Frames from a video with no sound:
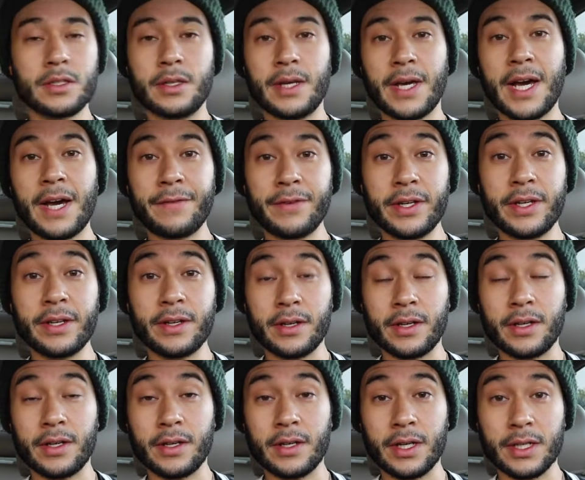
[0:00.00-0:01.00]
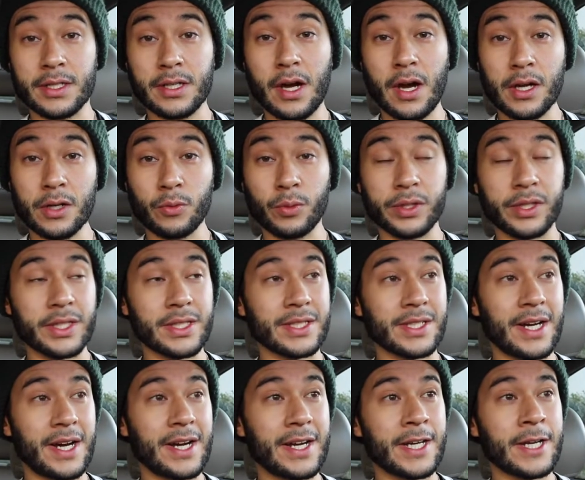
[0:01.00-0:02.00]
having a talk with this
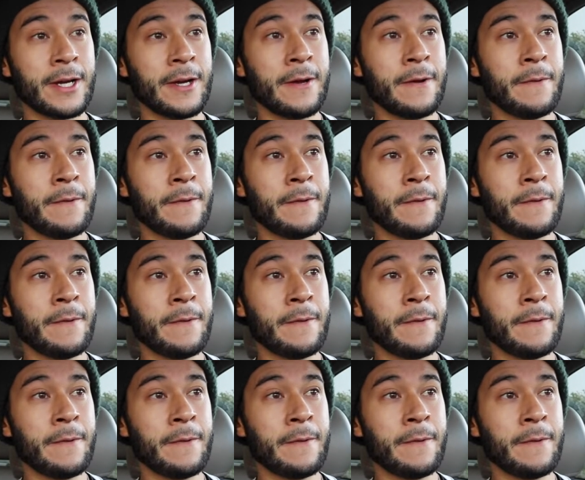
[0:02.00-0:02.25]
guy,